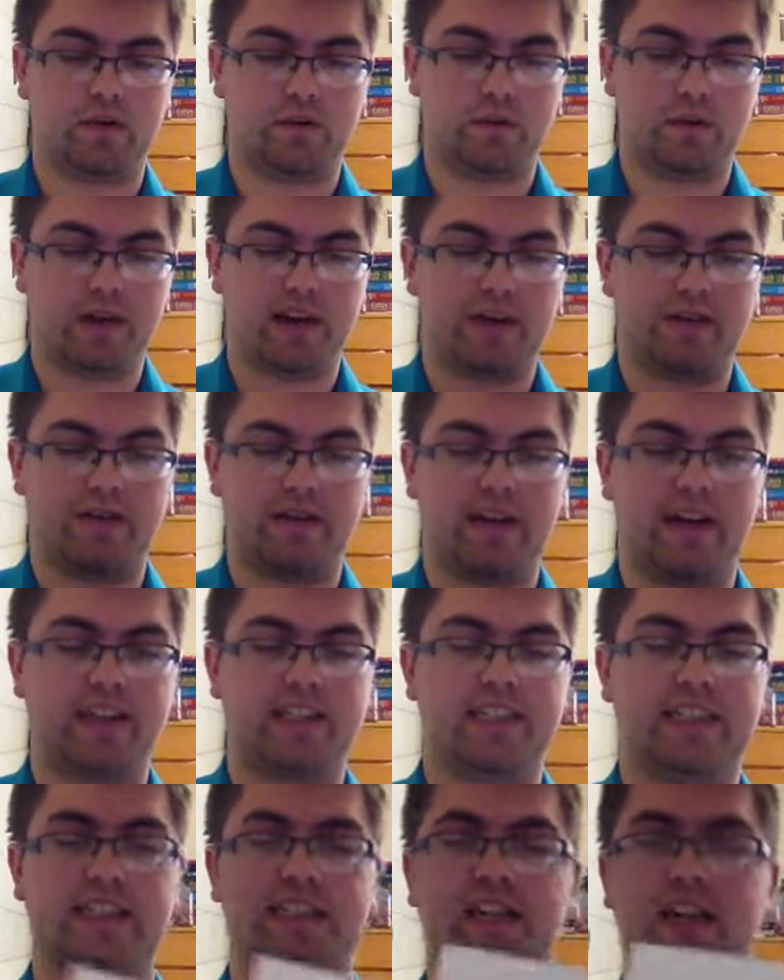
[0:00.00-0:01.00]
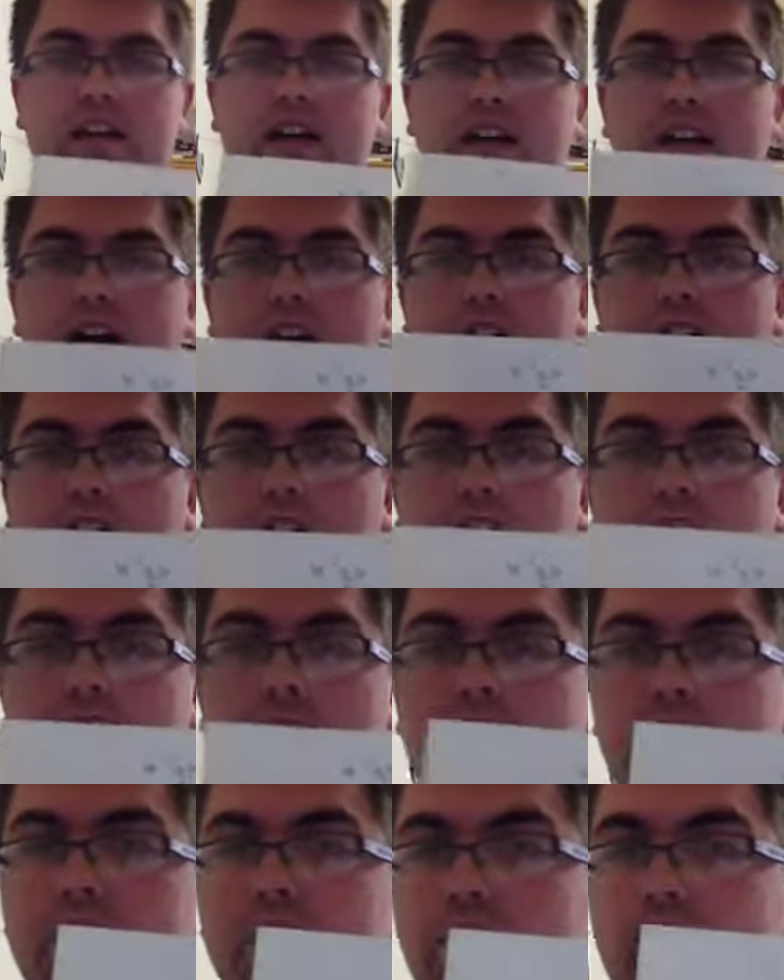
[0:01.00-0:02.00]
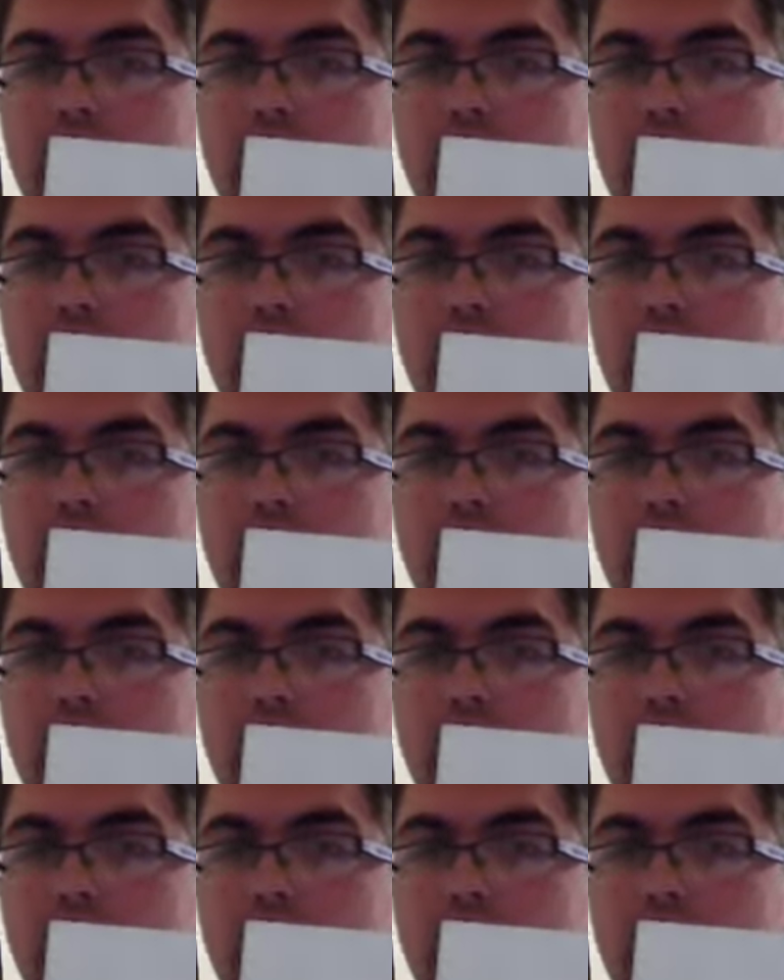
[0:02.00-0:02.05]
we have the idea of